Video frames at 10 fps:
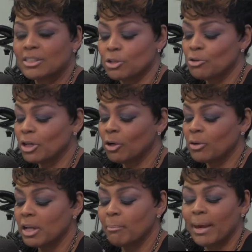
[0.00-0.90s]
so you can
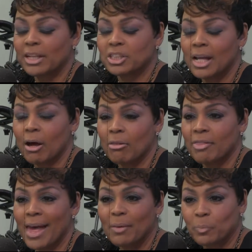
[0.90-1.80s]
only imagine how
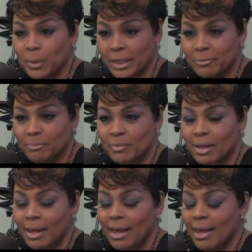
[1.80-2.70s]
that went.
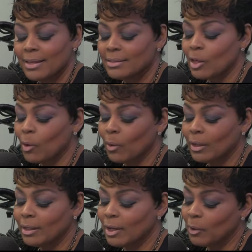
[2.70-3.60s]
So, I
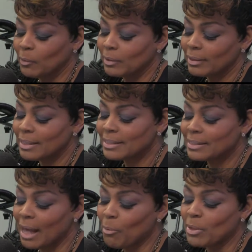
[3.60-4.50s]

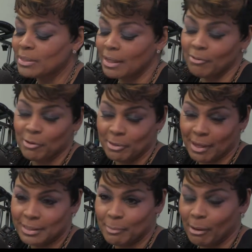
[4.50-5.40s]
want to say a few
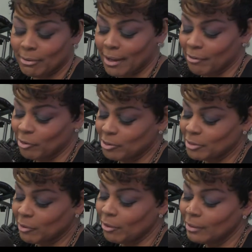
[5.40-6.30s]
things about that. First
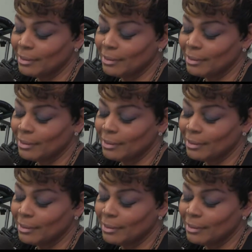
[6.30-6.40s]
of all,